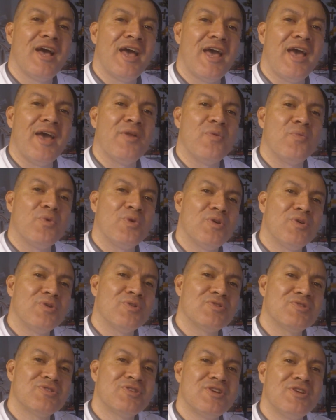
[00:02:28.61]
And
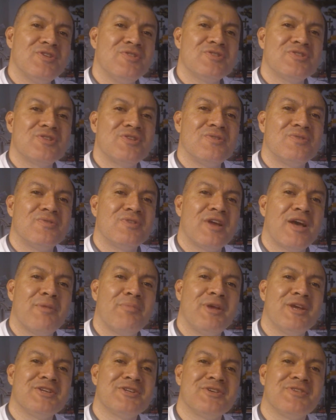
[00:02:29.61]
we'll see you soon. God
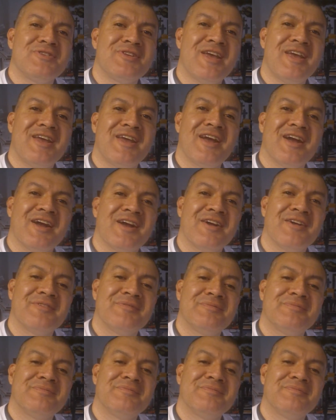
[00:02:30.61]
bless you. Take care.